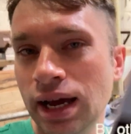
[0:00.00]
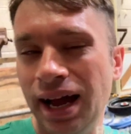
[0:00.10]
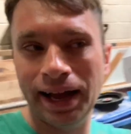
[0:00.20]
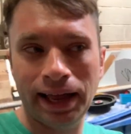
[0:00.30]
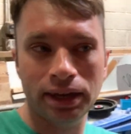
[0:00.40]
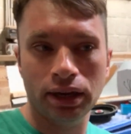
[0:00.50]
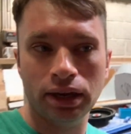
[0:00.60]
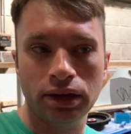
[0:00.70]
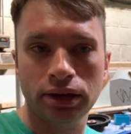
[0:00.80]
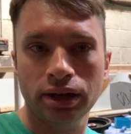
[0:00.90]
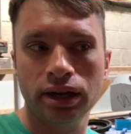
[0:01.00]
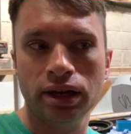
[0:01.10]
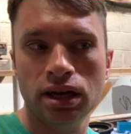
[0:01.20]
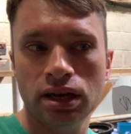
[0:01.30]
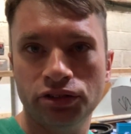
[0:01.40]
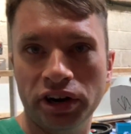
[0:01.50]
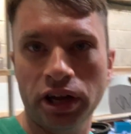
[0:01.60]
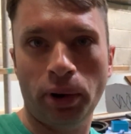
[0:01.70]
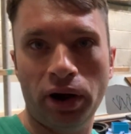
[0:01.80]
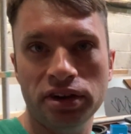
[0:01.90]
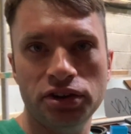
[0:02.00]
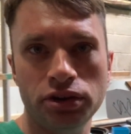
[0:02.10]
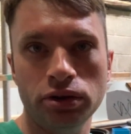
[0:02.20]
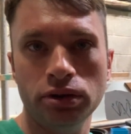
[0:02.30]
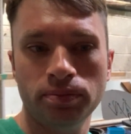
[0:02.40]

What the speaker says: and trying to combine them too.